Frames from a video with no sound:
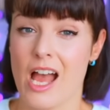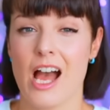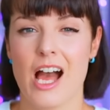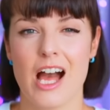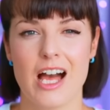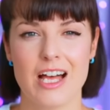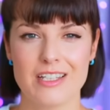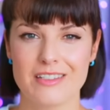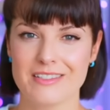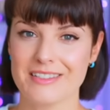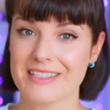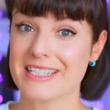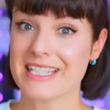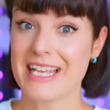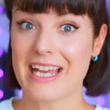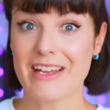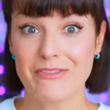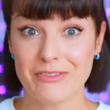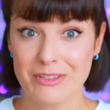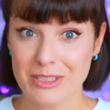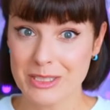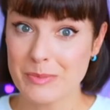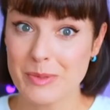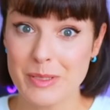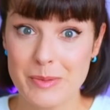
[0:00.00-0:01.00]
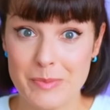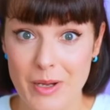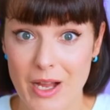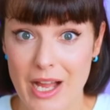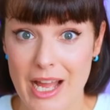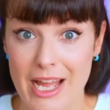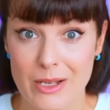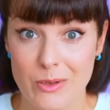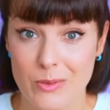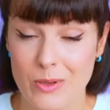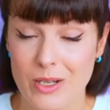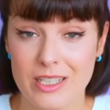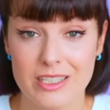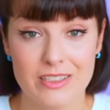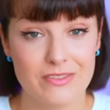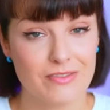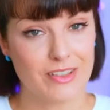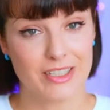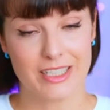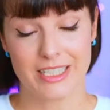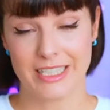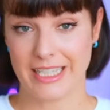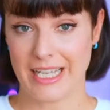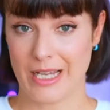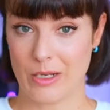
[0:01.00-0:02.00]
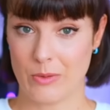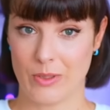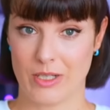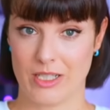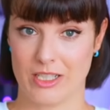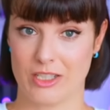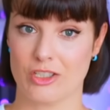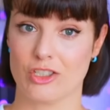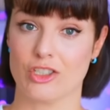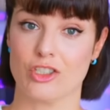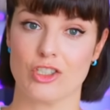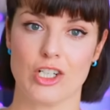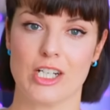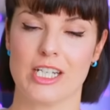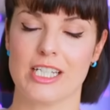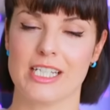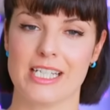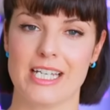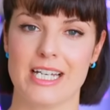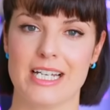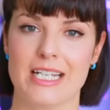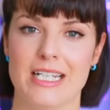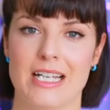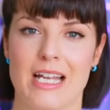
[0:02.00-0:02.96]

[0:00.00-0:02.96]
I'll definitely be buying one if I can get one in Australia.